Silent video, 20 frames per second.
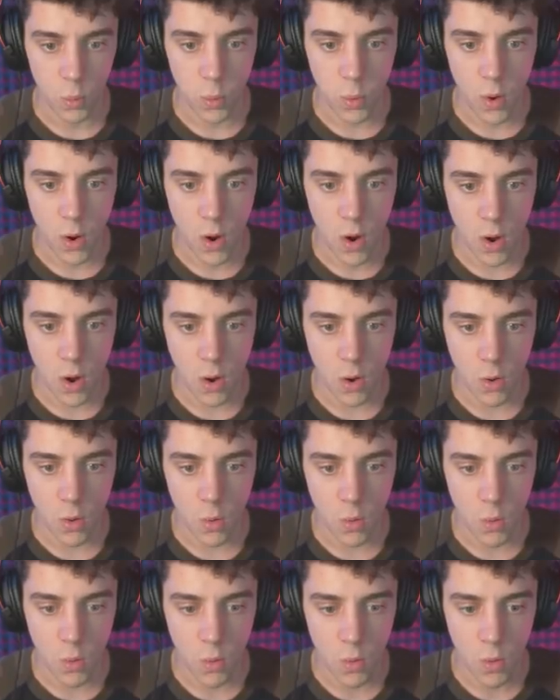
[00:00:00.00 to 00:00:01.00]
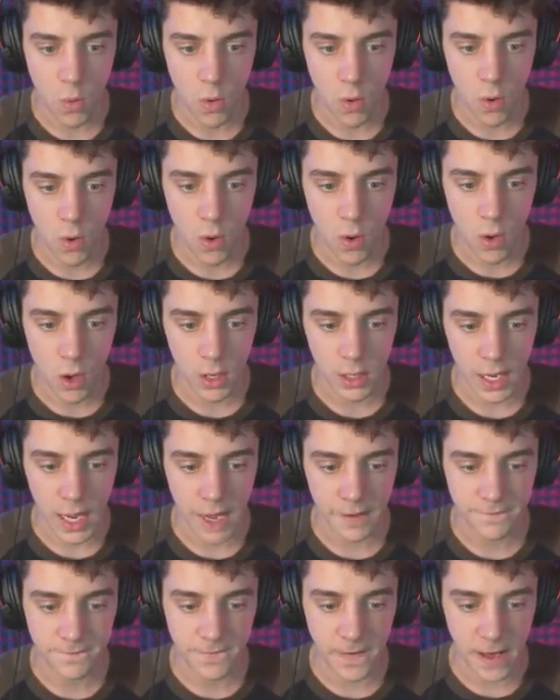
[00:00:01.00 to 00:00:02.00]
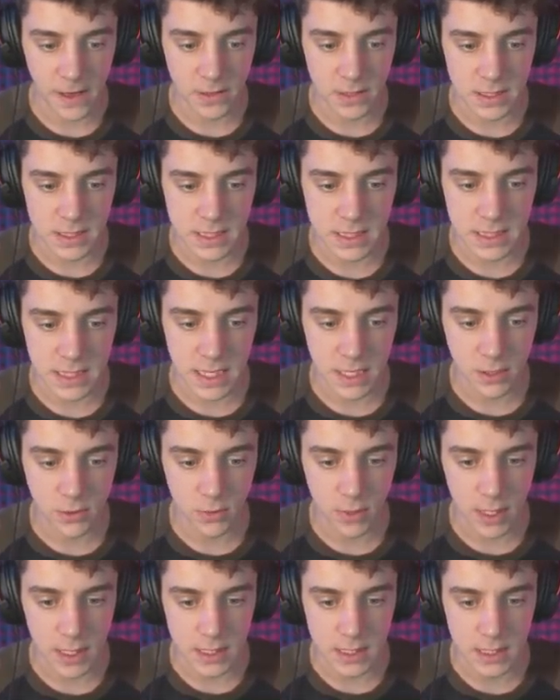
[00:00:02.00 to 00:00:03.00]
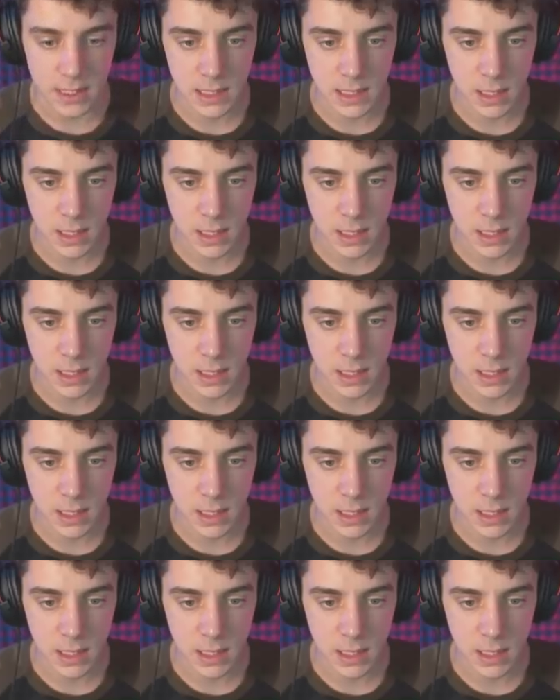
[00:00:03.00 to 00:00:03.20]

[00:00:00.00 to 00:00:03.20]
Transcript: Whoa. I found a secret.